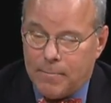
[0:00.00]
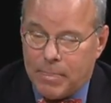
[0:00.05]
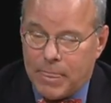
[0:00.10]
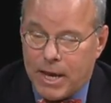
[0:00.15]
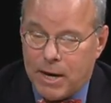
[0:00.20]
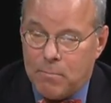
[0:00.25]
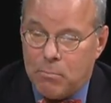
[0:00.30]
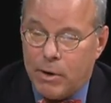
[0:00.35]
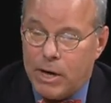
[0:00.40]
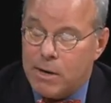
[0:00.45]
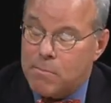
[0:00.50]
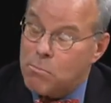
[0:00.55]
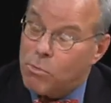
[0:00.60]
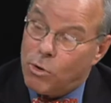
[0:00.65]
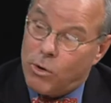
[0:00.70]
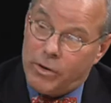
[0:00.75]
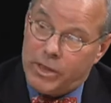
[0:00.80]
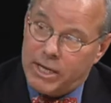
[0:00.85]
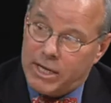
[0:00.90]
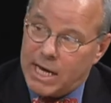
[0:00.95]
They bring
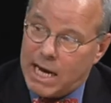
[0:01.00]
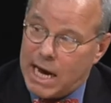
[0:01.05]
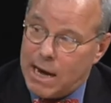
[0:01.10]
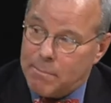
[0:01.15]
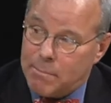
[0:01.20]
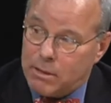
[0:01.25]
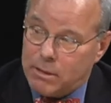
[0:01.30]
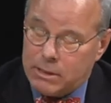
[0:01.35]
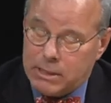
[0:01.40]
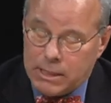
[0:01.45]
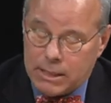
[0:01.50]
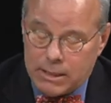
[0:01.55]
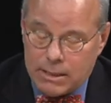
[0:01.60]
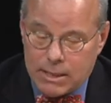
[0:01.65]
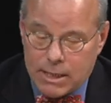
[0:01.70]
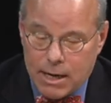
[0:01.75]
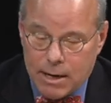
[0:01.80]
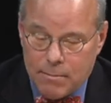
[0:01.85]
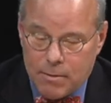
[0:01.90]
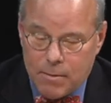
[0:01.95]
more than capital to the
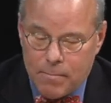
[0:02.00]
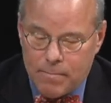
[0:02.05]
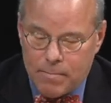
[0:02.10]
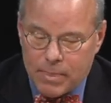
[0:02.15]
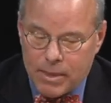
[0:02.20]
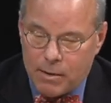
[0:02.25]
table.